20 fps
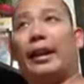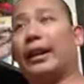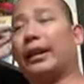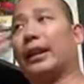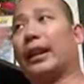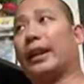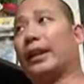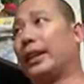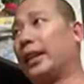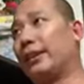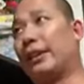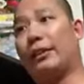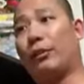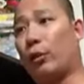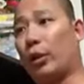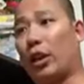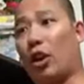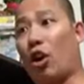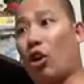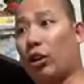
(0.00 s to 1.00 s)
give everyone a heart
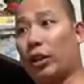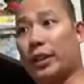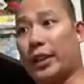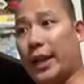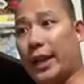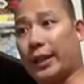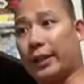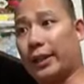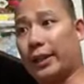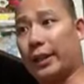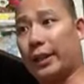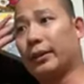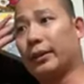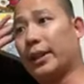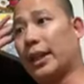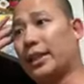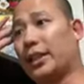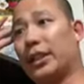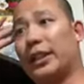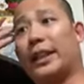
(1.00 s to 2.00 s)
attack, and that's a
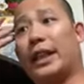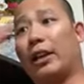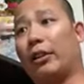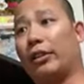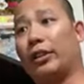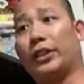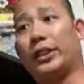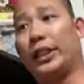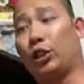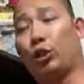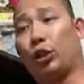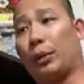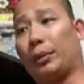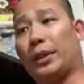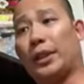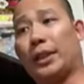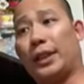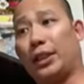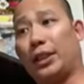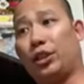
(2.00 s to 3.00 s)
guaranteed trip to see
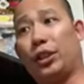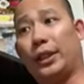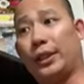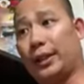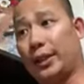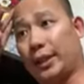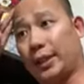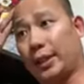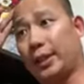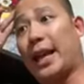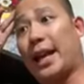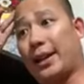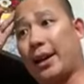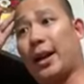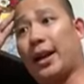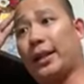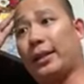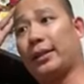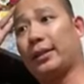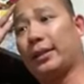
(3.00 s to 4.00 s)
Jesus that night,
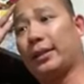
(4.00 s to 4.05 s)
you know,